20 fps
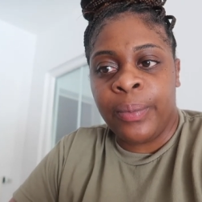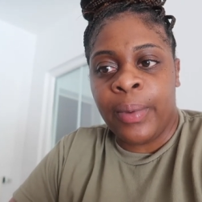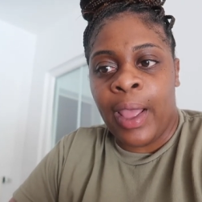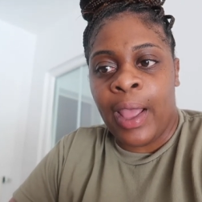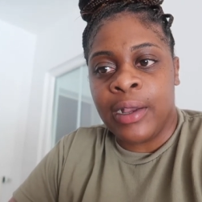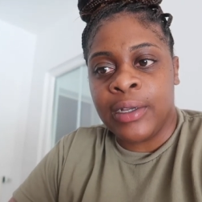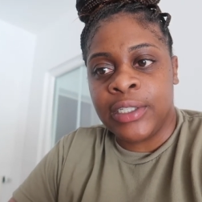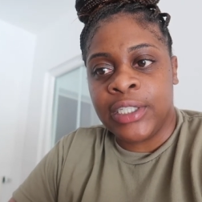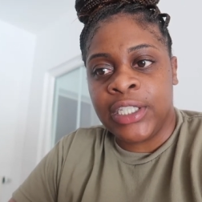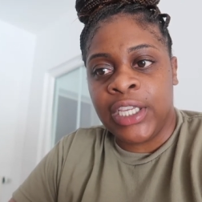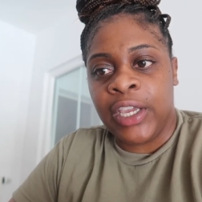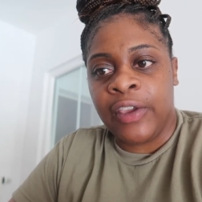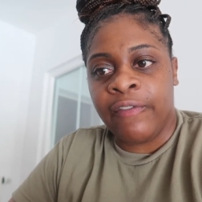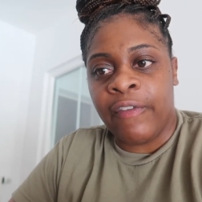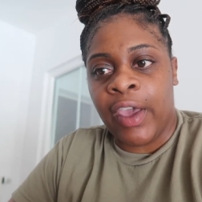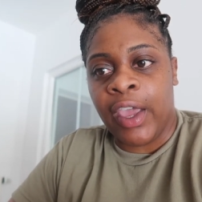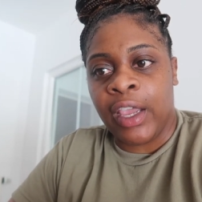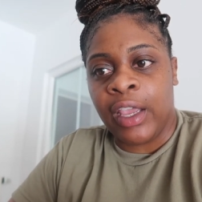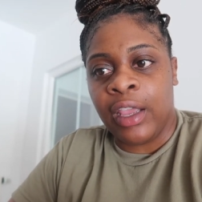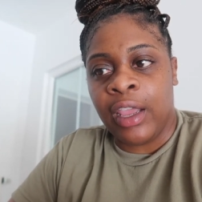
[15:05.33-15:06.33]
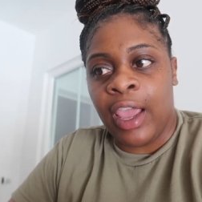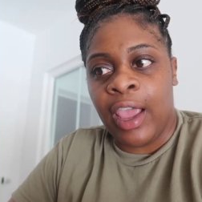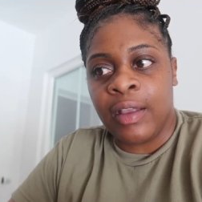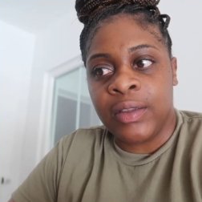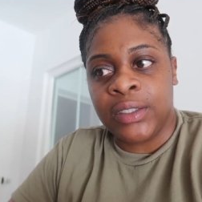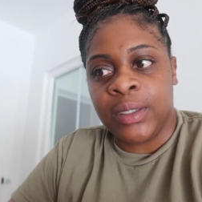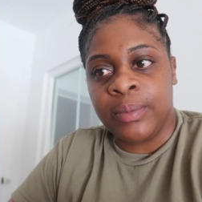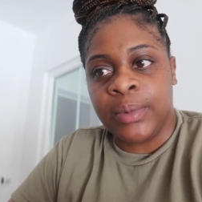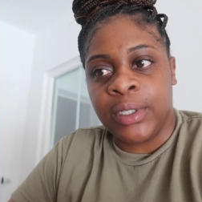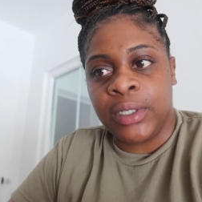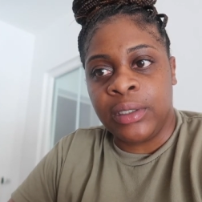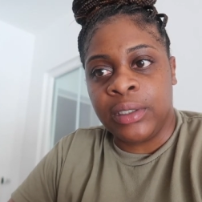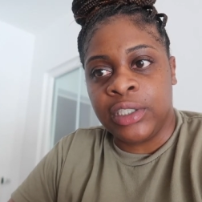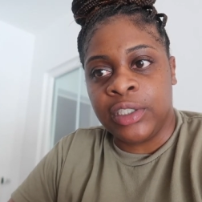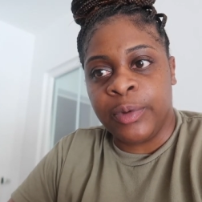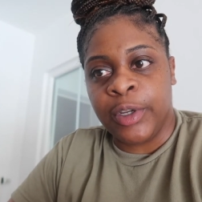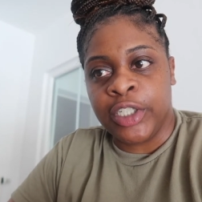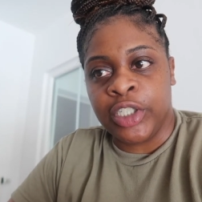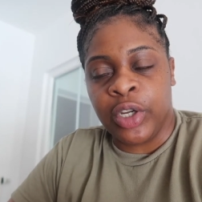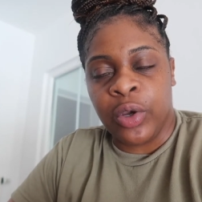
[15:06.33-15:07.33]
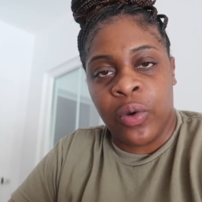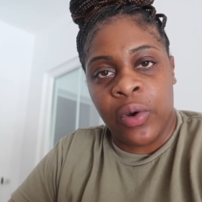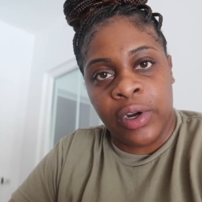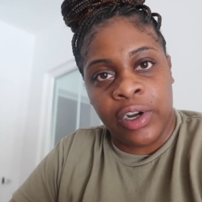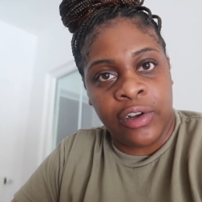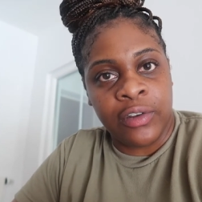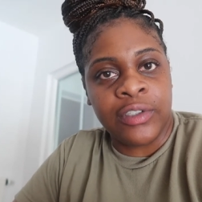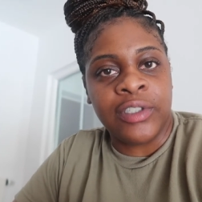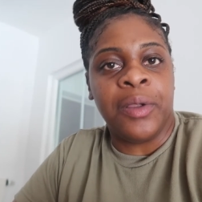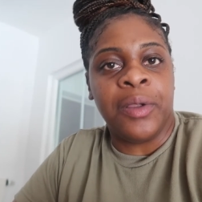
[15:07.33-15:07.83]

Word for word: I'll see if I have something special going on